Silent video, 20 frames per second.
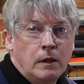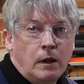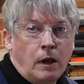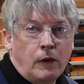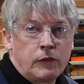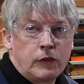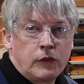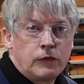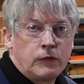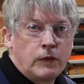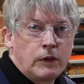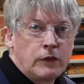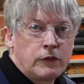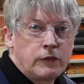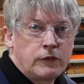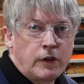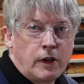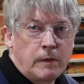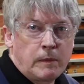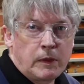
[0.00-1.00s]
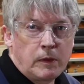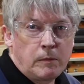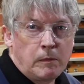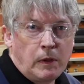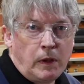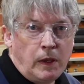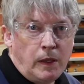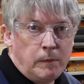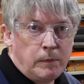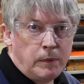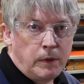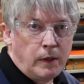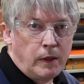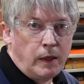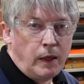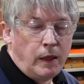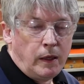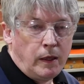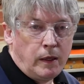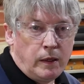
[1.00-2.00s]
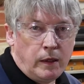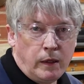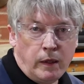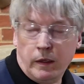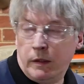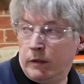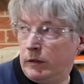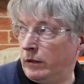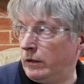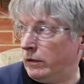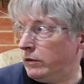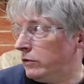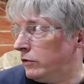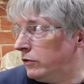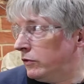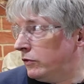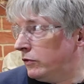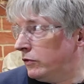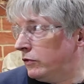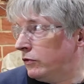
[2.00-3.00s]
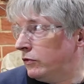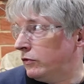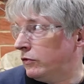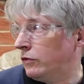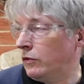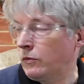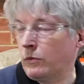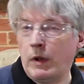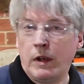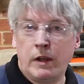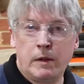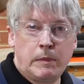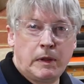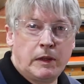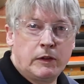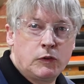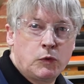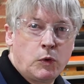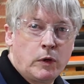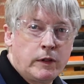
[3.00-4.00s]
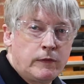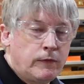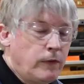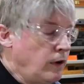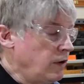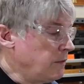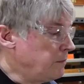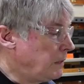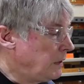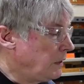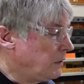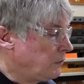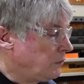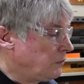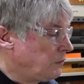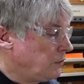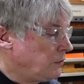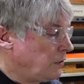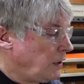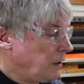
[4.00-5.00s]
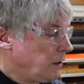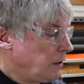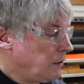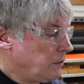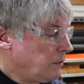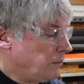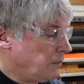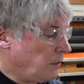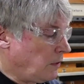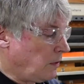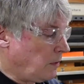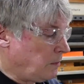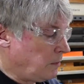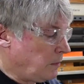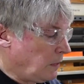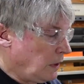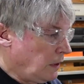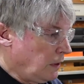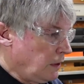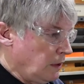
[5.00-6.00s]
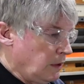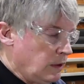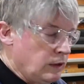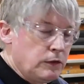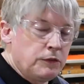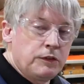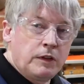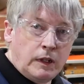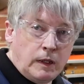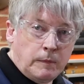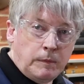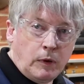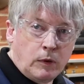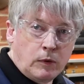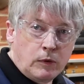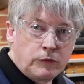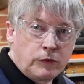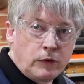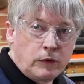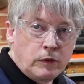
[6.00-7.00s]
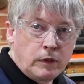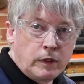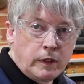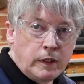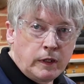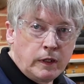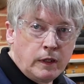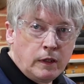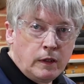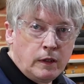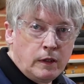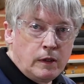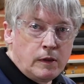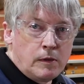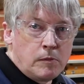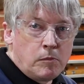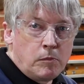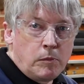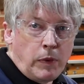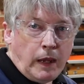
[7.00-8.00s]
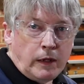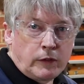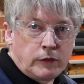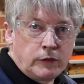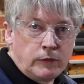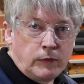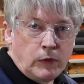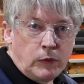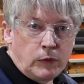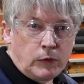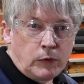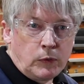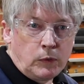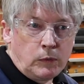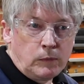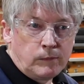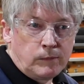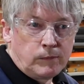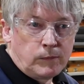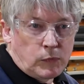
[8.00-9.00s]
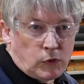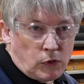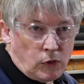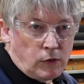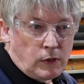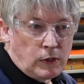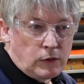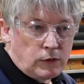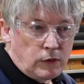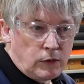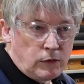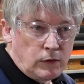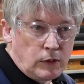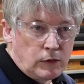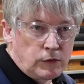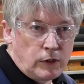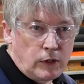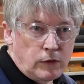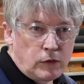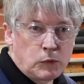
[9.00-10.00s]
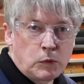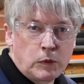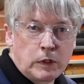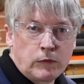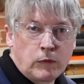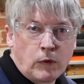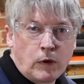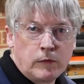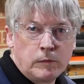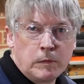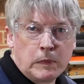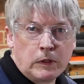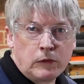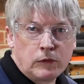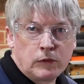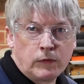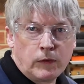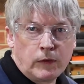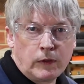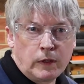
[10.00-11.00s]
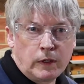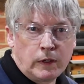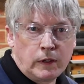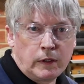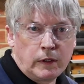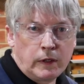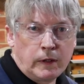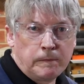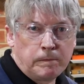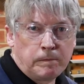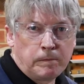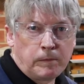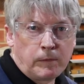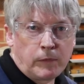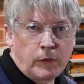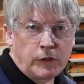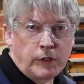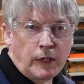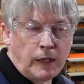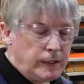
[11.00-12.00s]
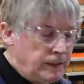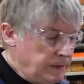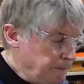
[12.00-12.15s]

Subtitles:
I've just finished tramming the mill up, and it's around about 25 minutes to take it from set up horizontally back to vertical. So there's another 25 minutes for the tally.